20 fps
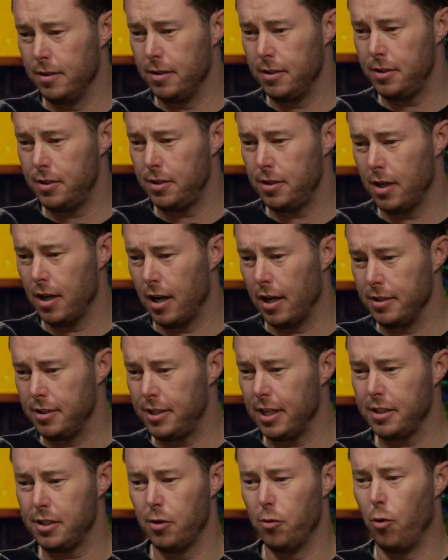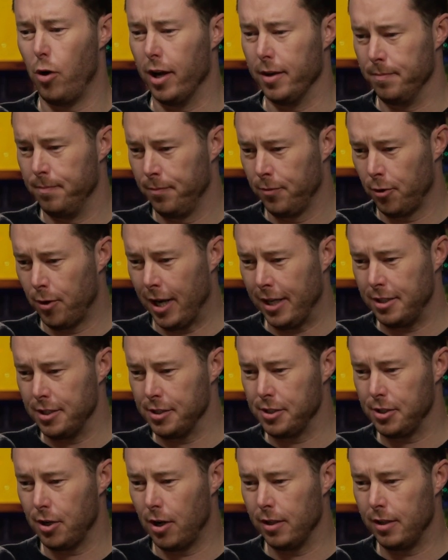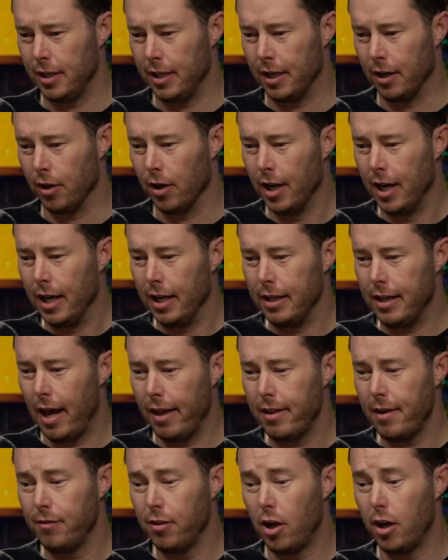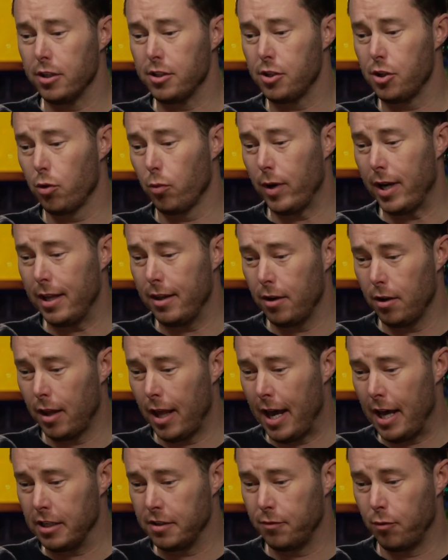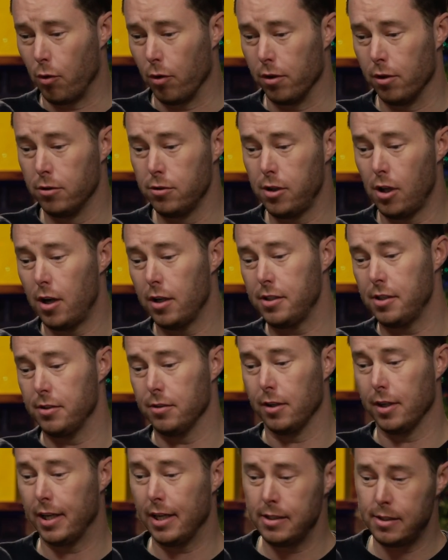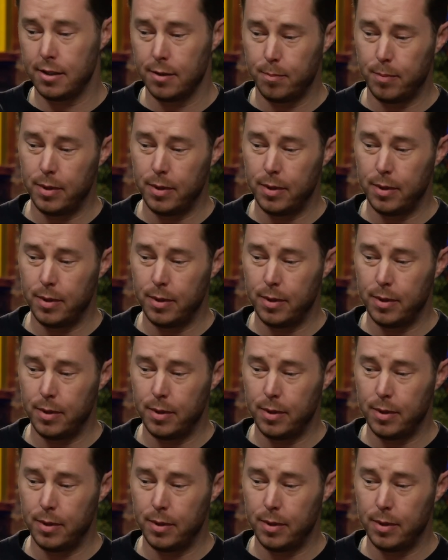6-1, right, to start the year. Now they've lost 3 of their last 4. Those losses are against the